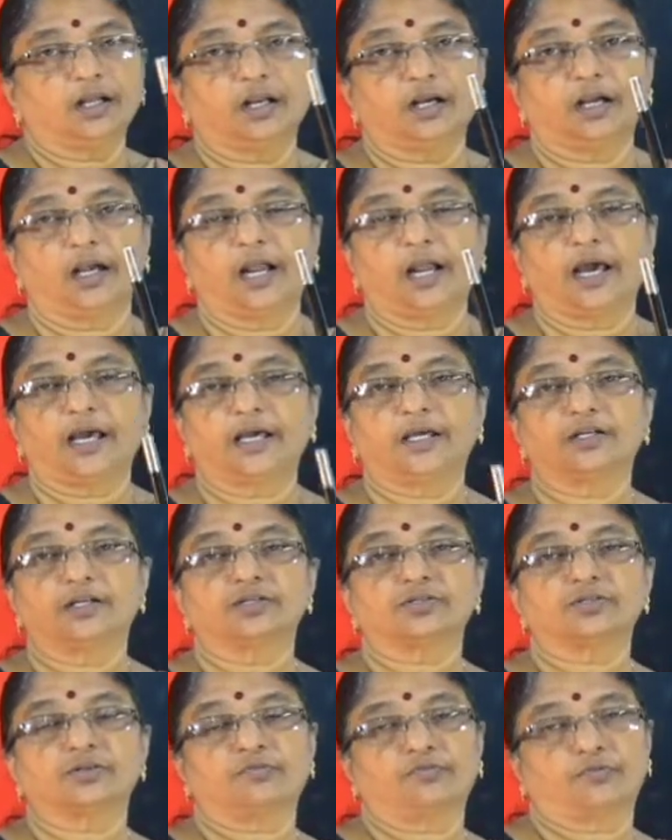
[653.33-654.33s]

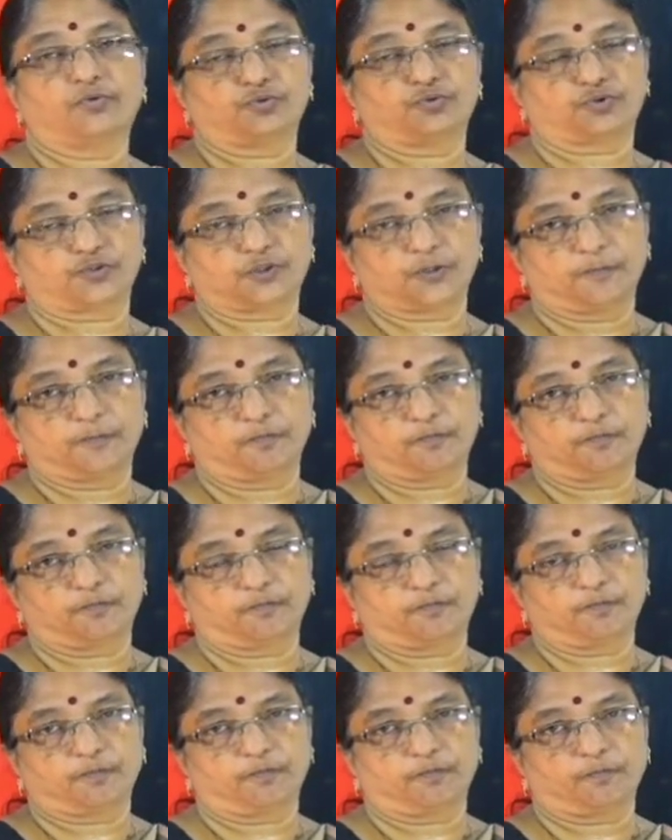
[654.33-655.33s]
lines of force.
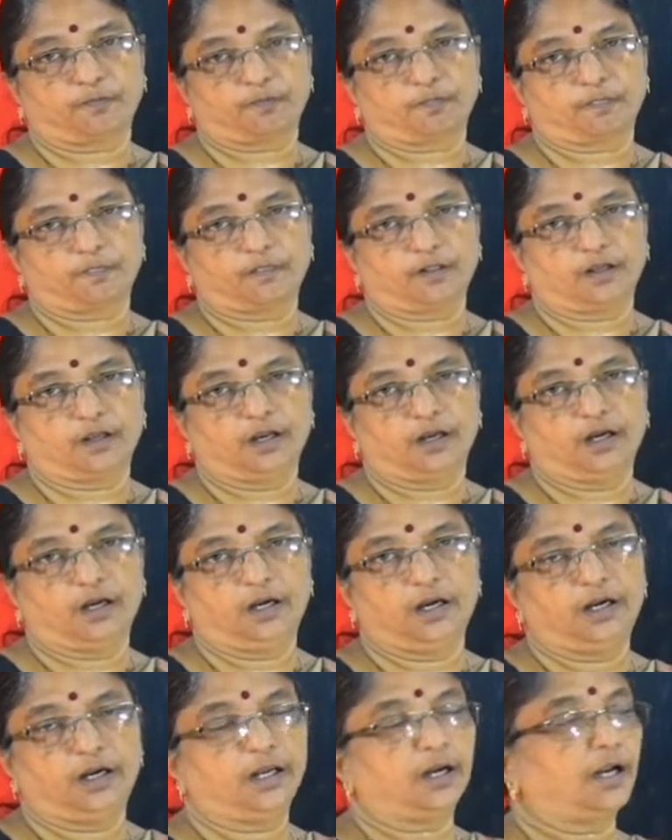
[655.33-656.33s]

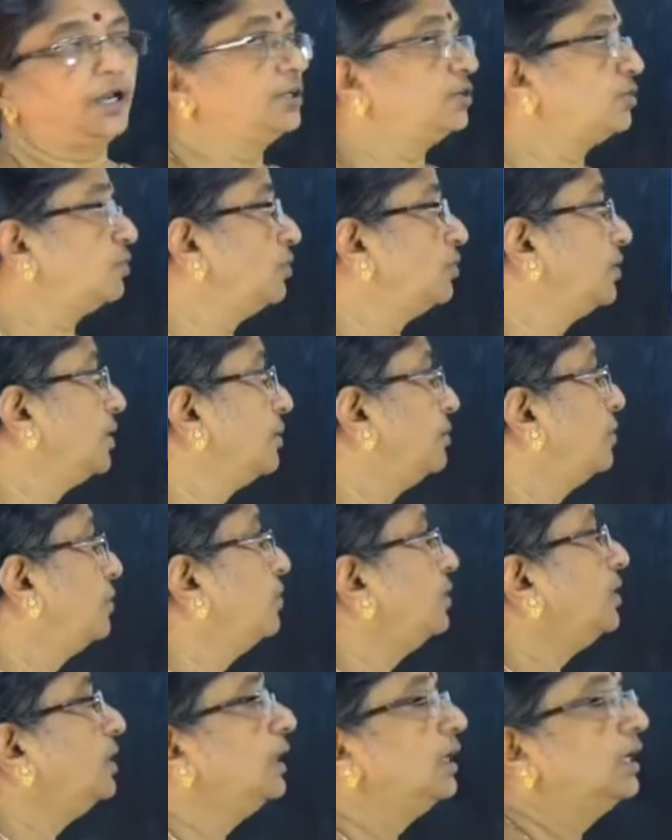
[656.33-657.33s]
Earlier I told you
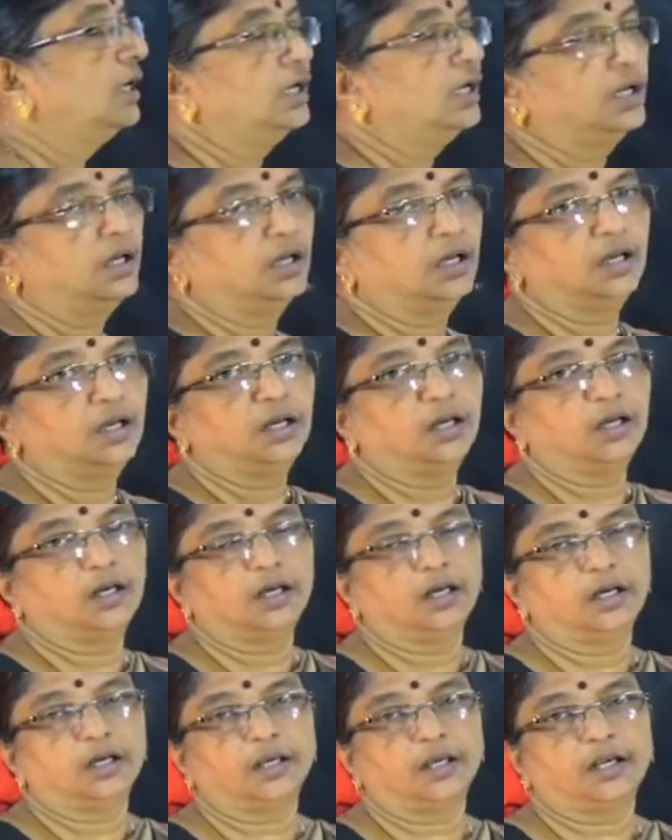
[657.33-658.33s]
about
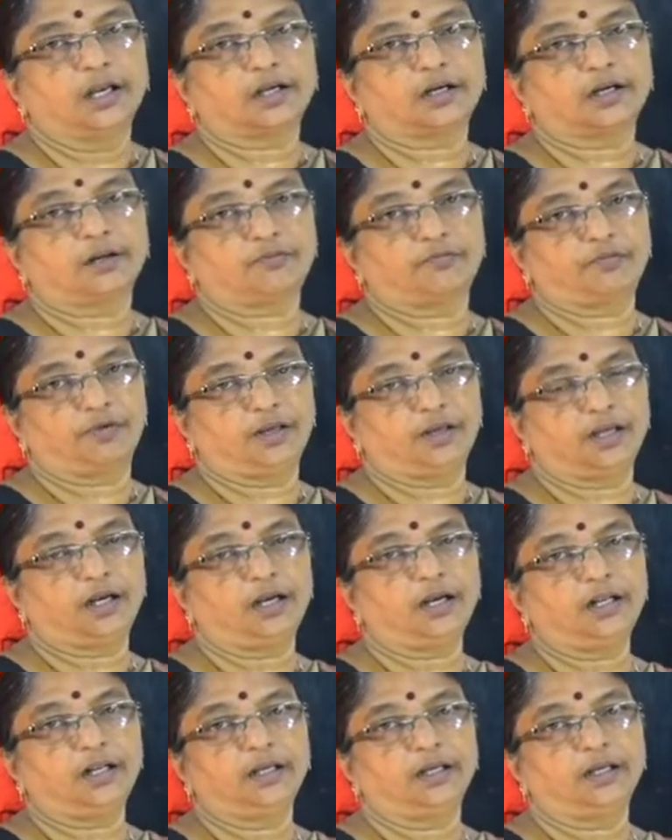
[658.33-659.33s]
electric
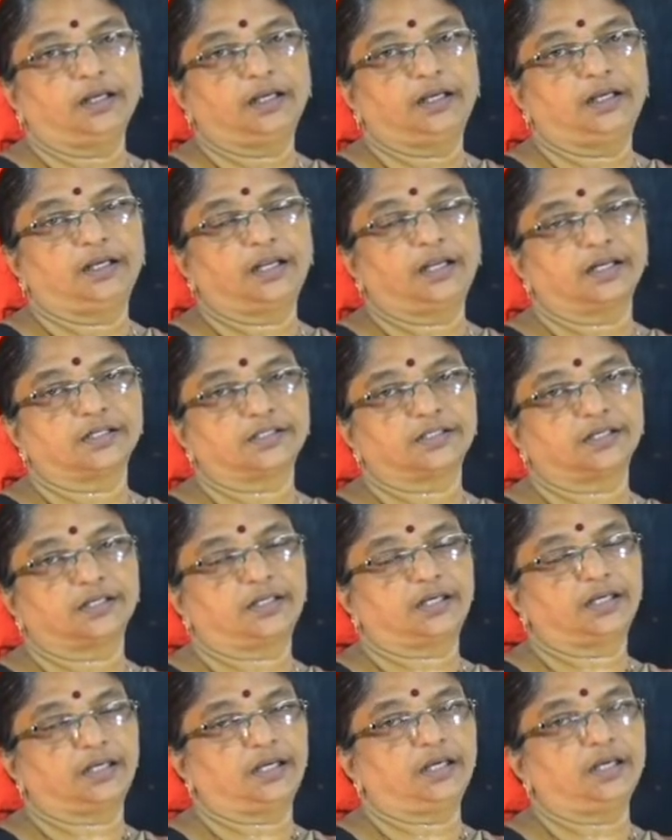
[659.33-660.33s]
field,
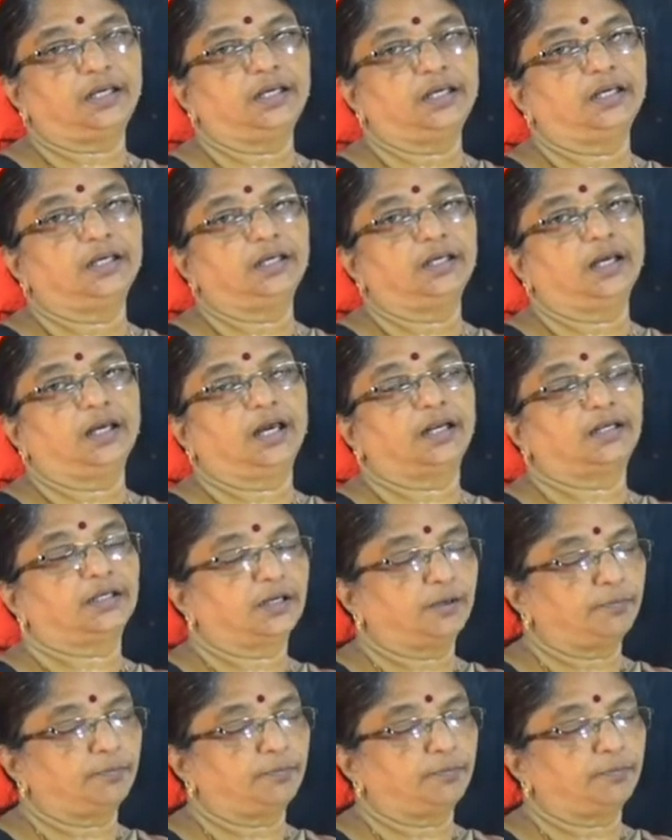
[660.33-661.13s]
intensity at a